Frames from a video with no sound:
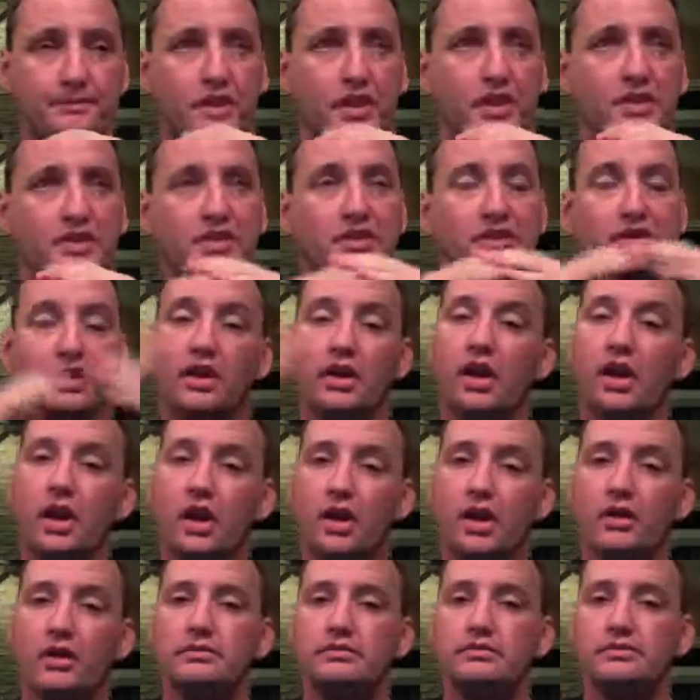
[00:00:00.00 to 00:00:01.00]
So it's like,
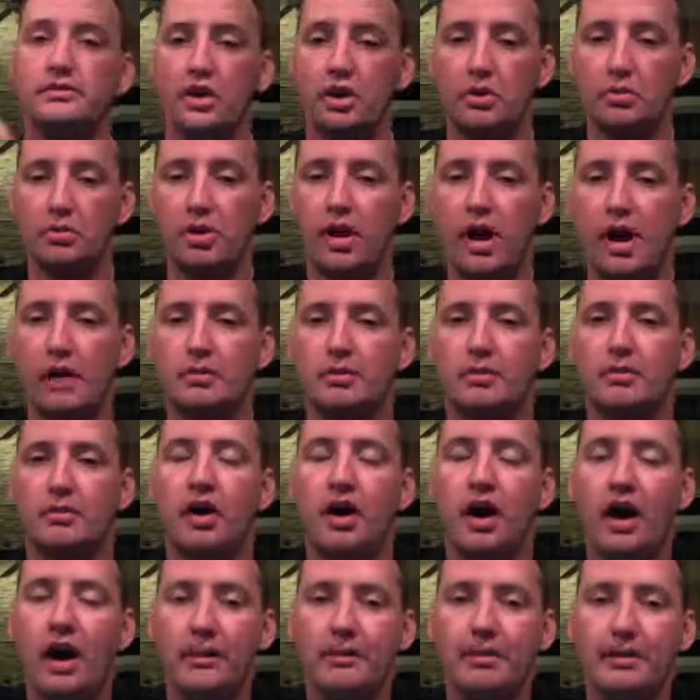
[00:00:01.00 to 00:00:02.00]
oh, no problem. I'll
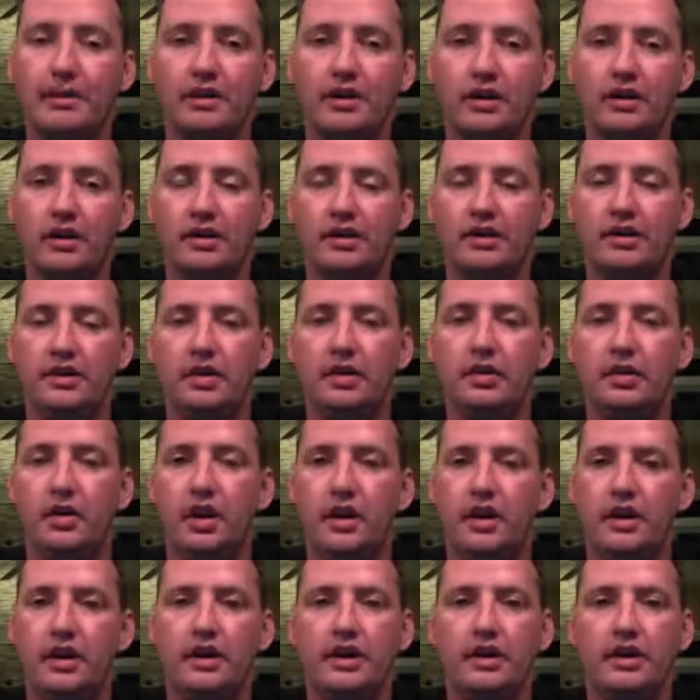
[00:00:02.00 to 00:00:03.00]
hop in there and,
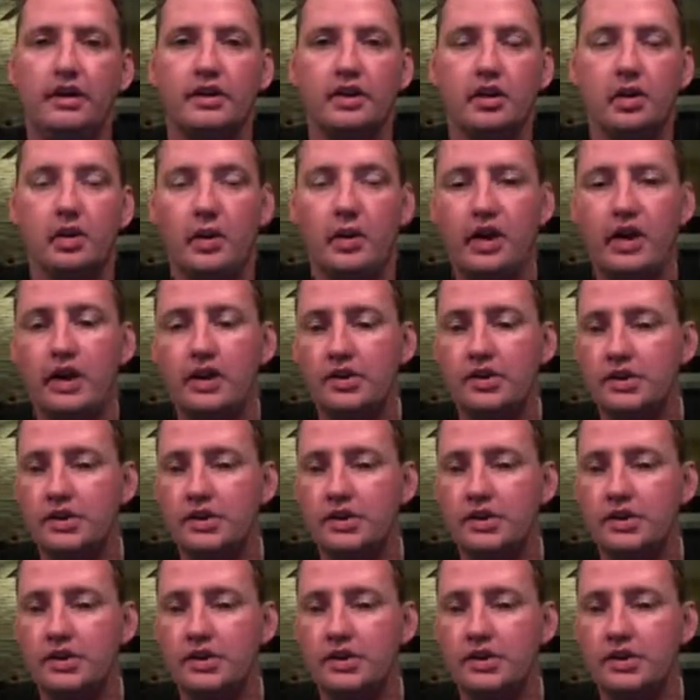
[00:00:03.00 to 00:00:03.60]
go in.